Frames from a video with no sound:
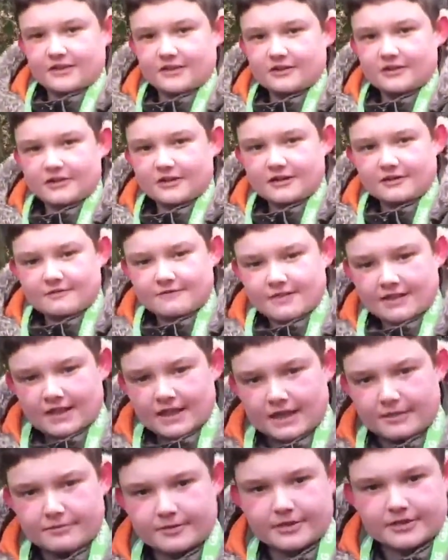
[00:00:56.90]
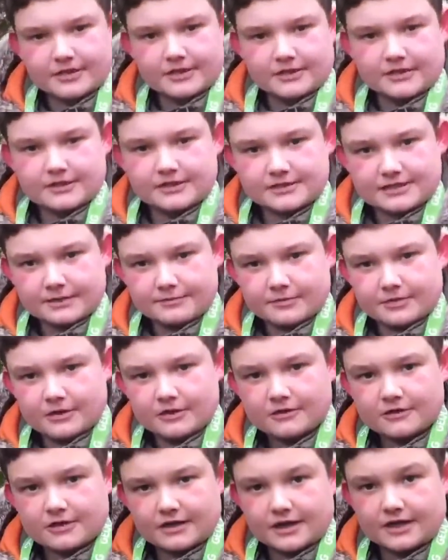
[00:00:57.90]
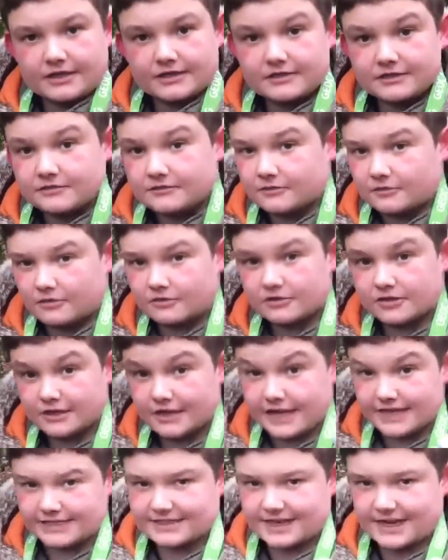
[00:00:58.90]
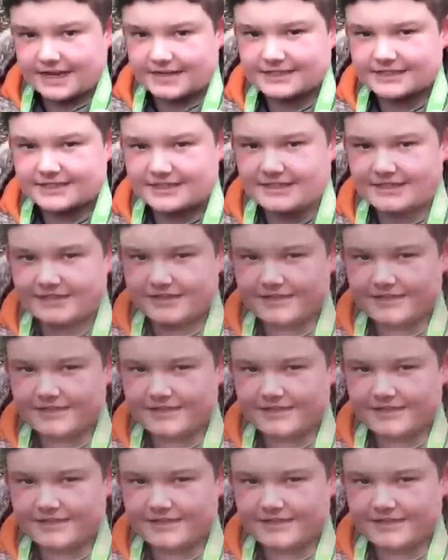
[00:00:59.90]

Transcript: the log. And we're going to stamp the log and on to the next cache. Okay,